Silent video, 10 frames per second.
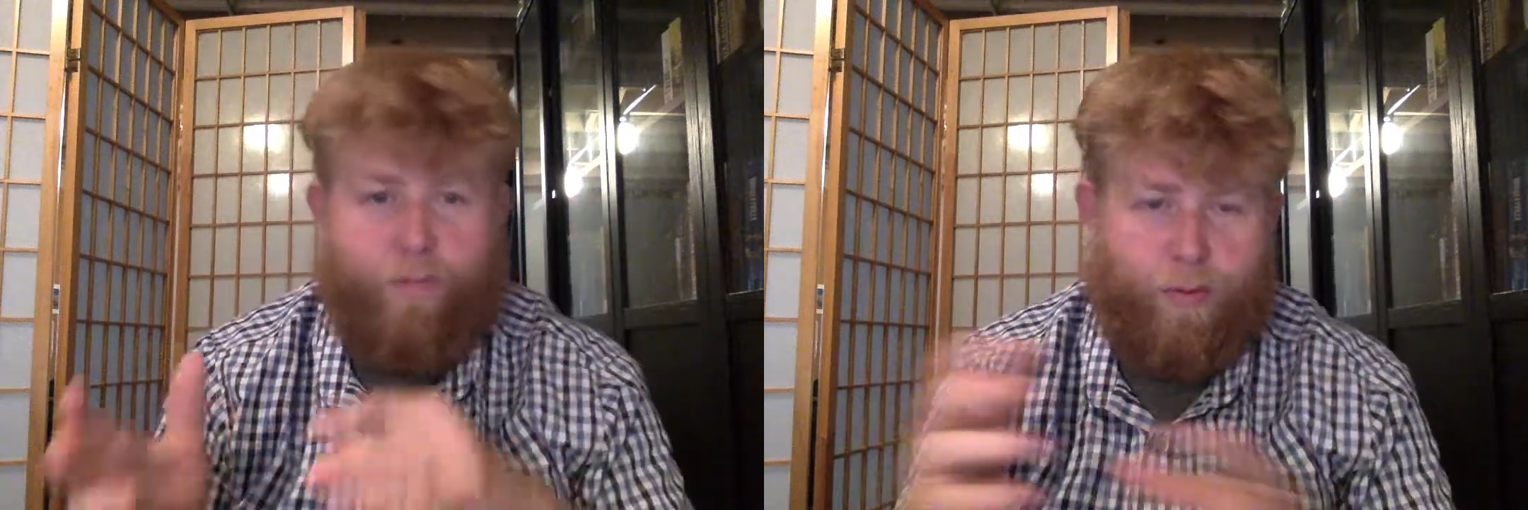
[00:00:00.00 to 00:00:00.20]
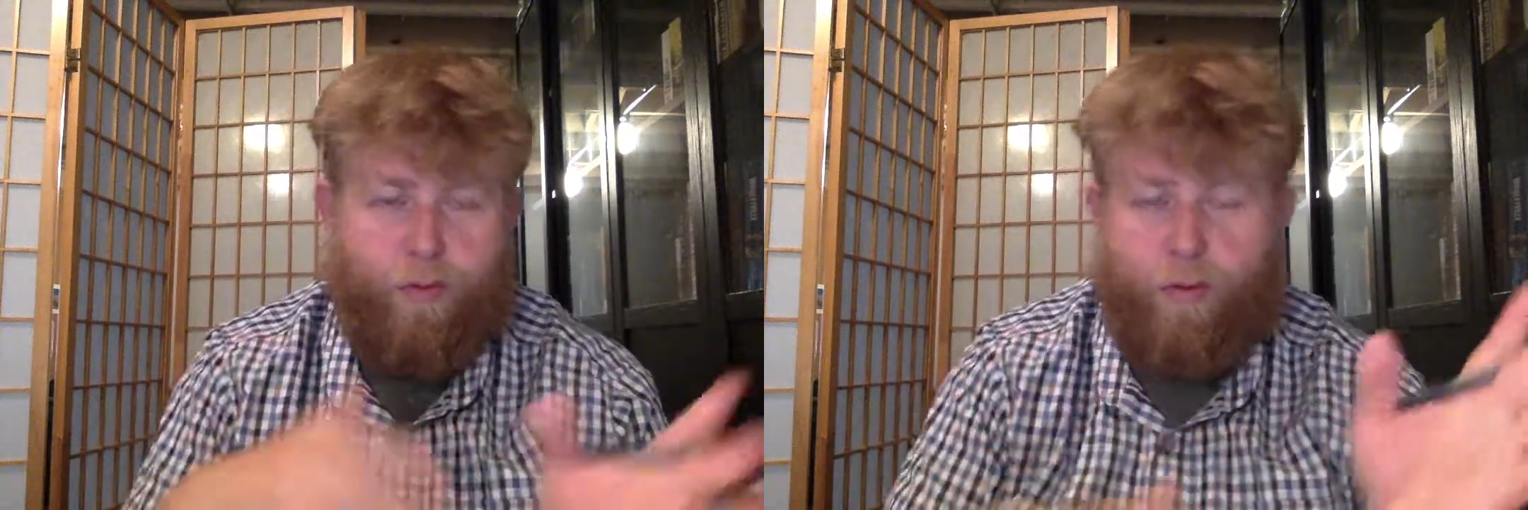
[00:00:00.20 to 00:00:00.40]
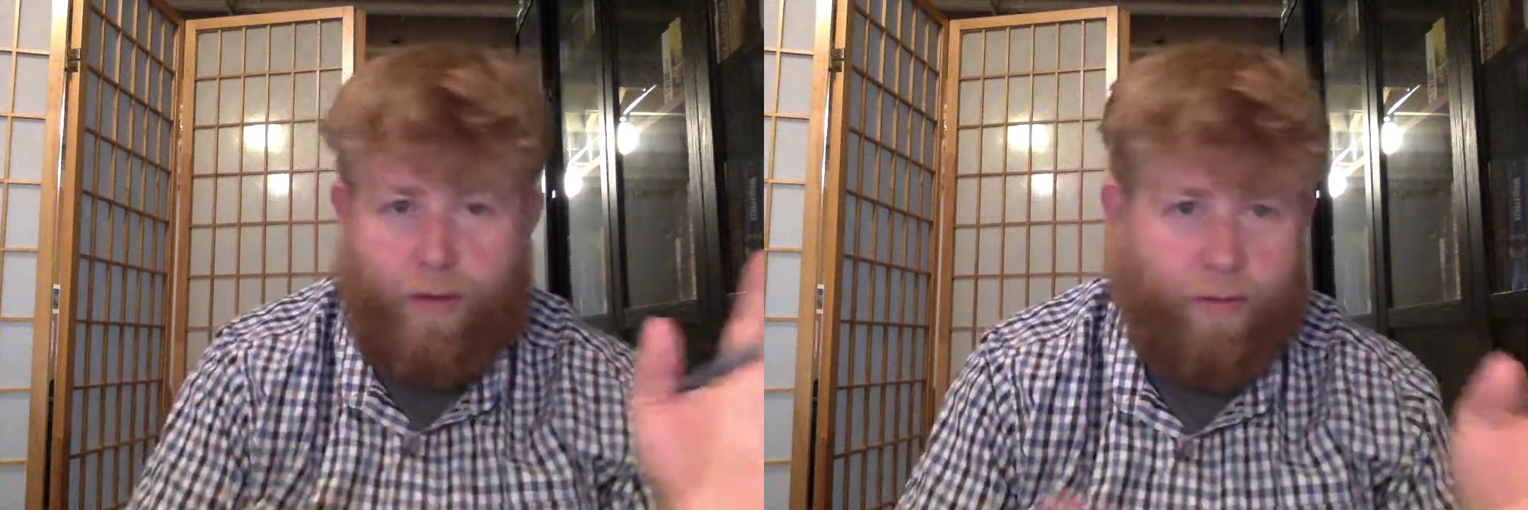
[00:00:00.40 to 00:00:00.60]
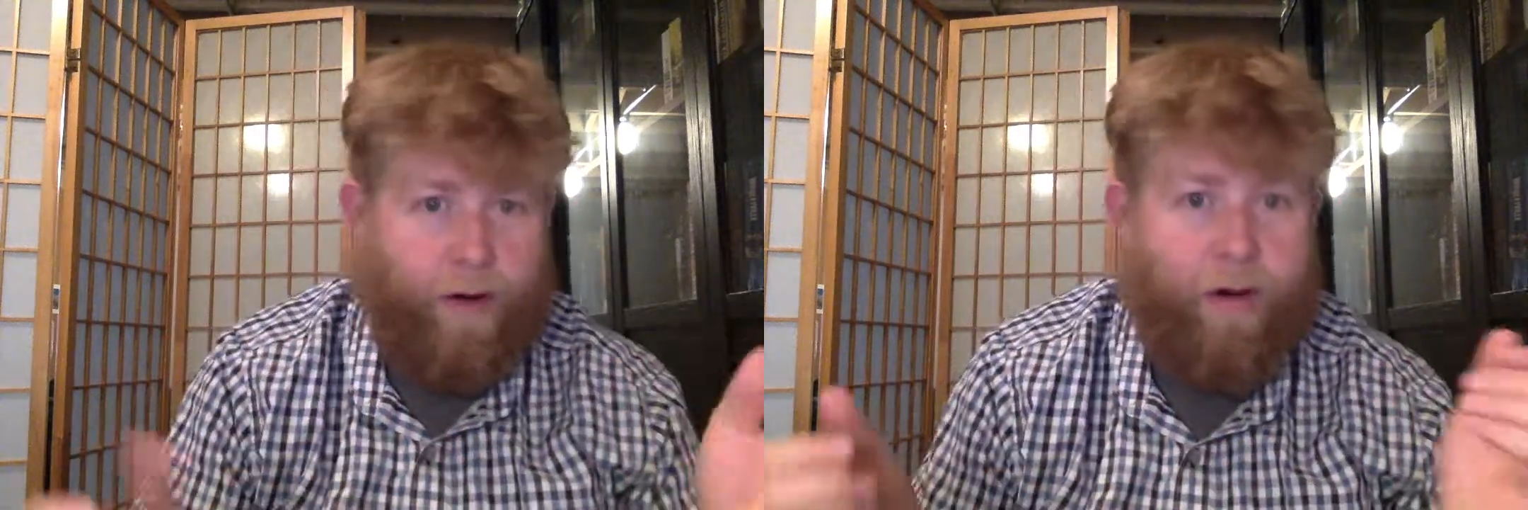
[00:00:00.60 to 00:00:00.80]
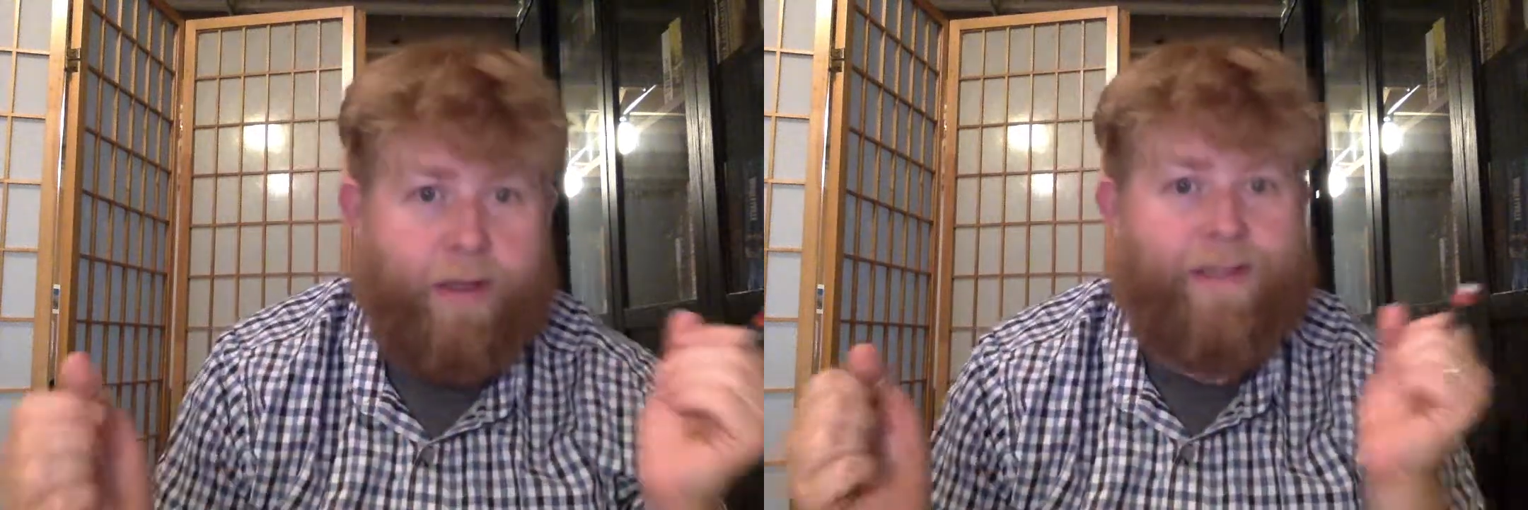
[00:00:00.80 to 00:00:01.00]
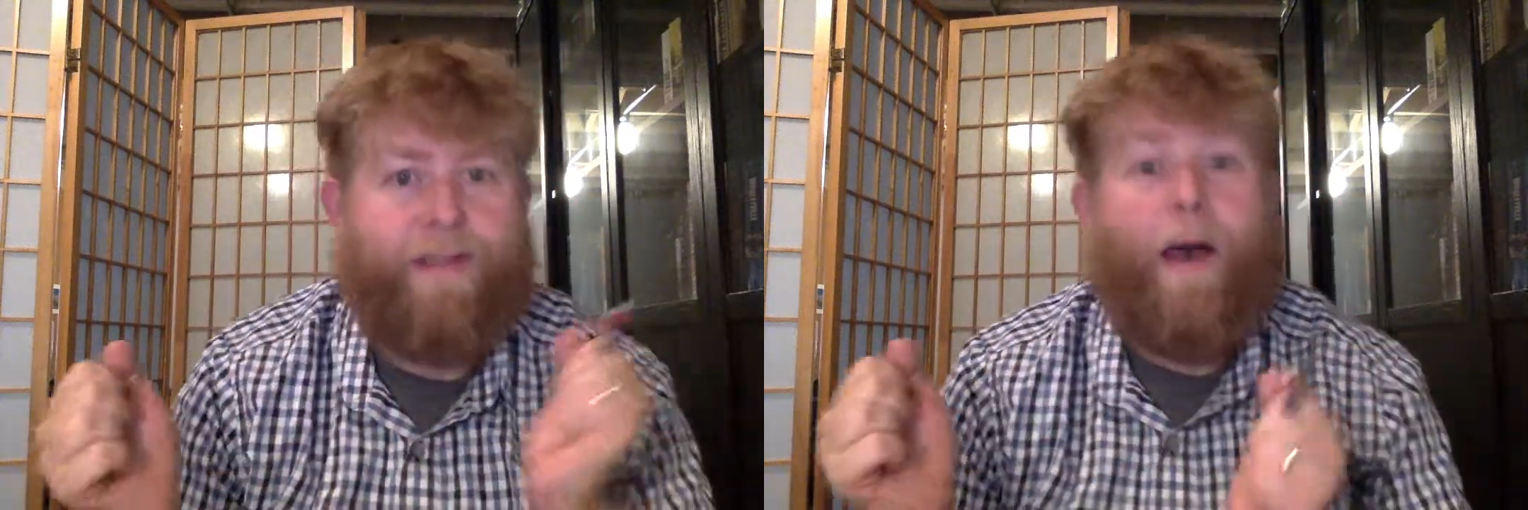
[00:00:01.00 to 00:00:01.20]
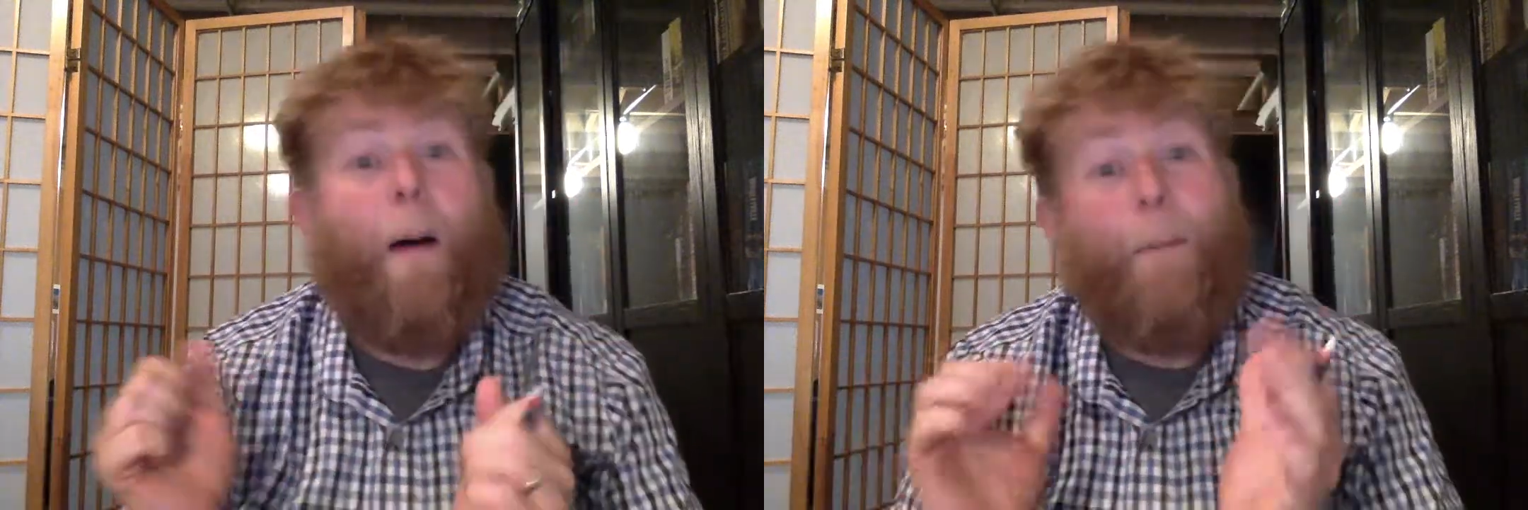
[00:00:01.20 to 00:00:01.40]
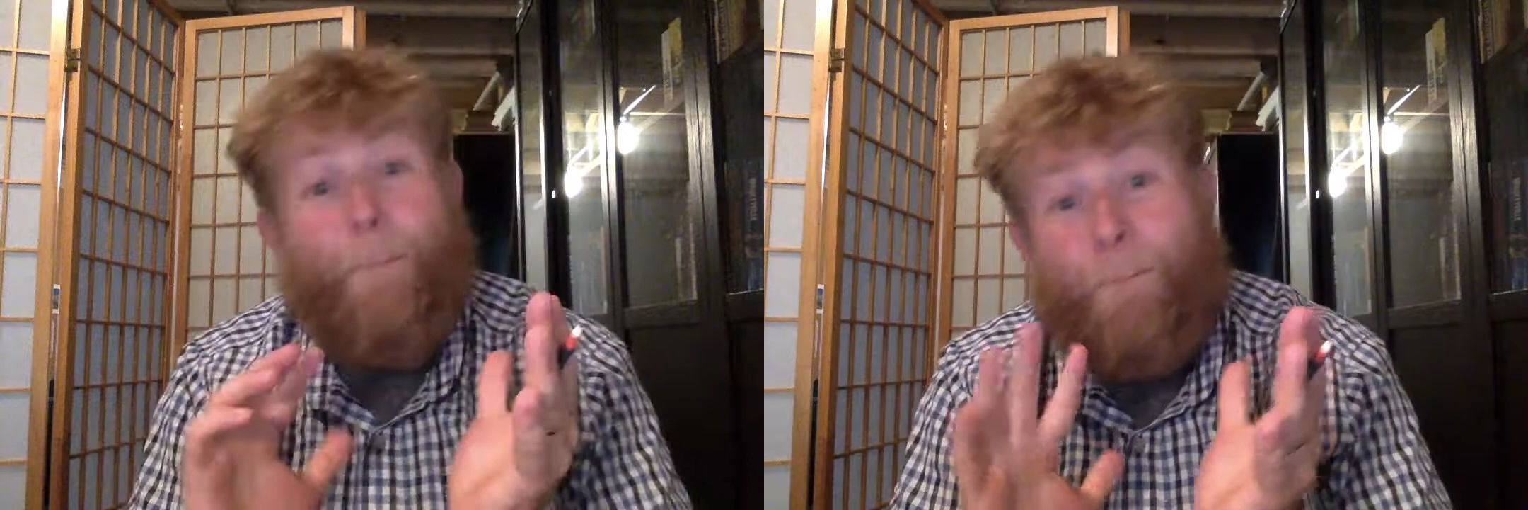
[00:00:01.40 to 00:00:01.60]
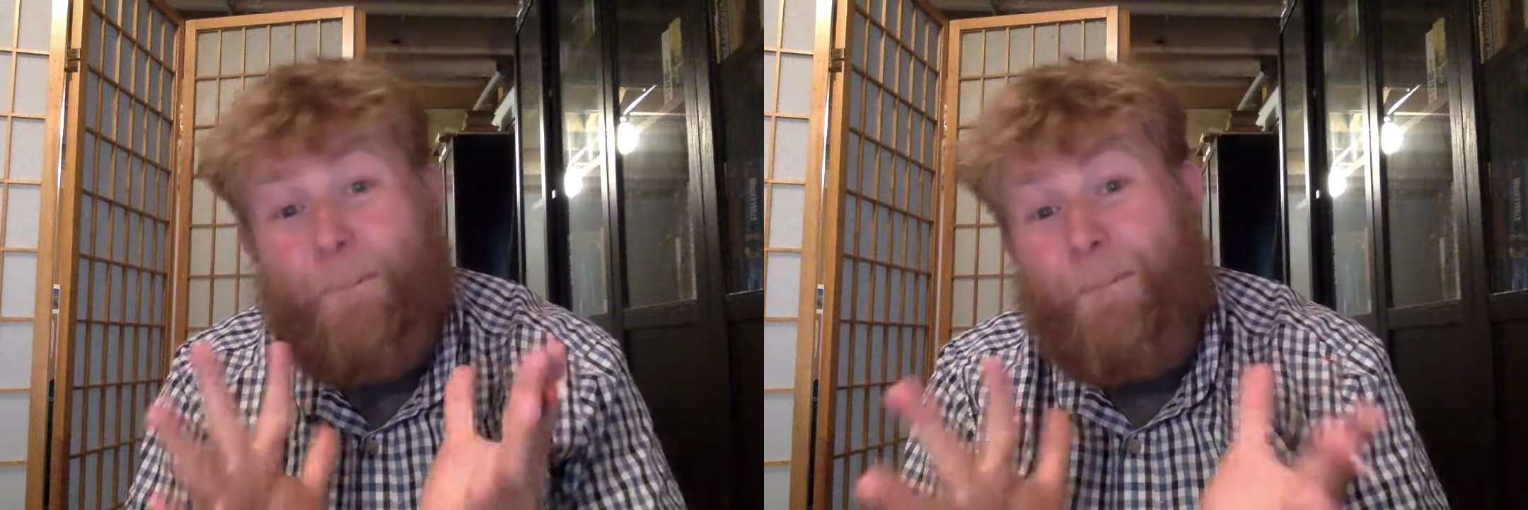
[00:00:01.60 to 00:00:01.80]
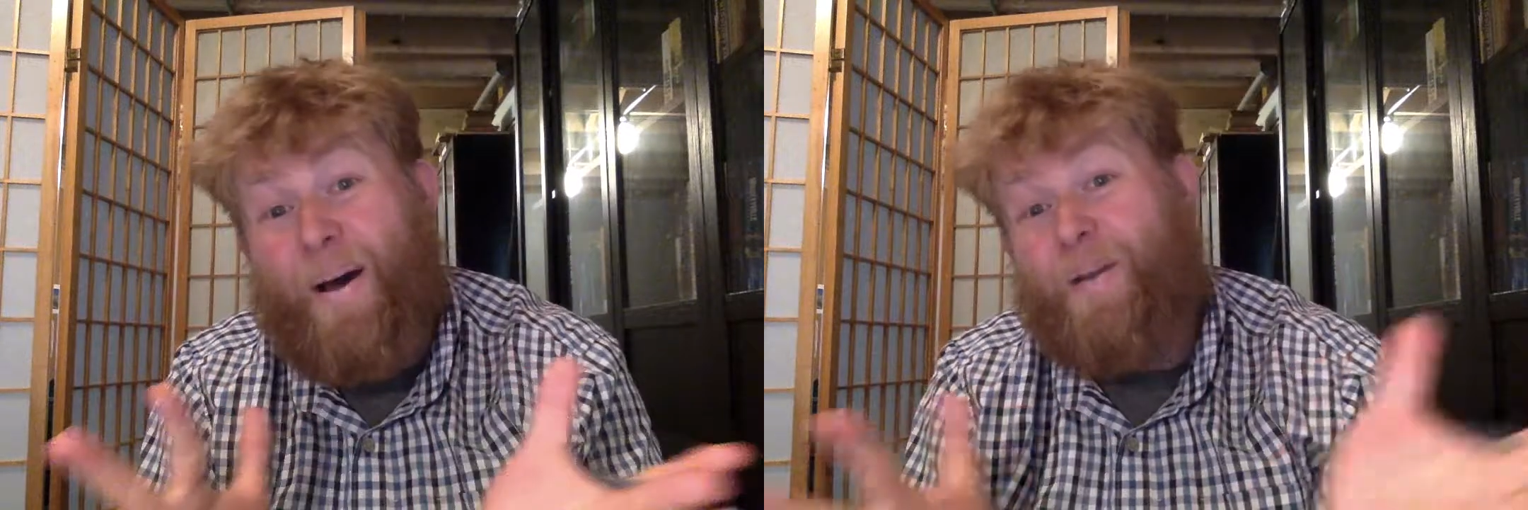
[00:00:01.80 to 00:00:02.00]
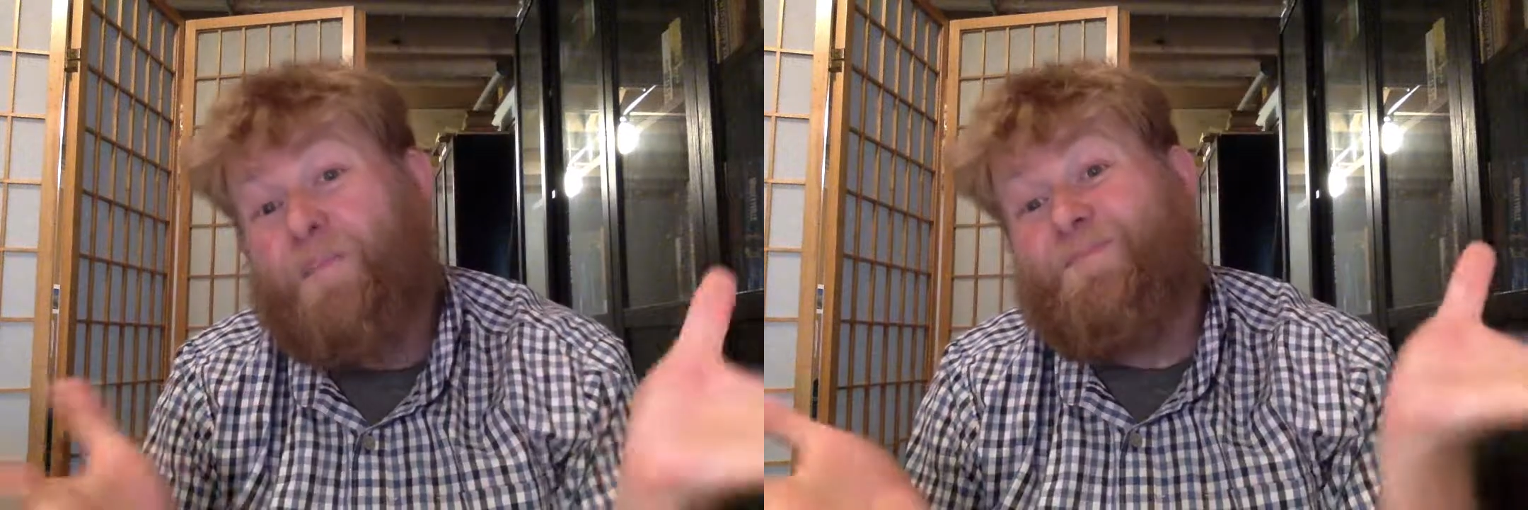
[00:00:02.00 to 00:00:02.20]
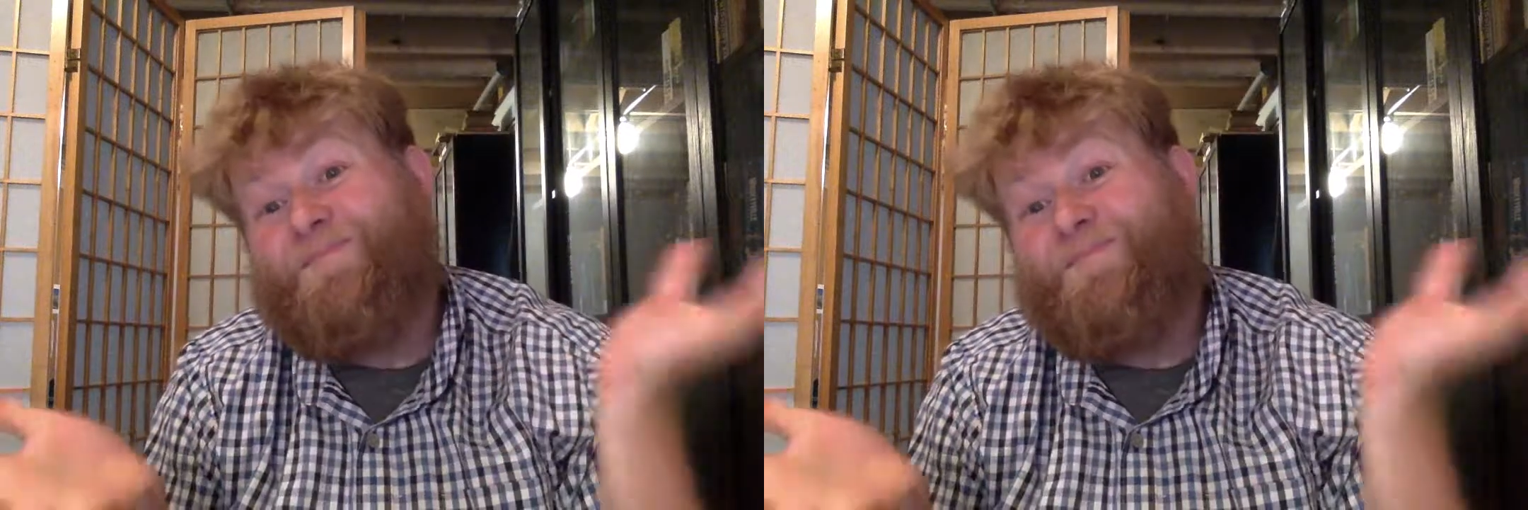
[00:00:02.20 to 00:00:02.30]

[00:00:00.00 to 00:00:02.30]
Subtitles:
Peru and other areas, but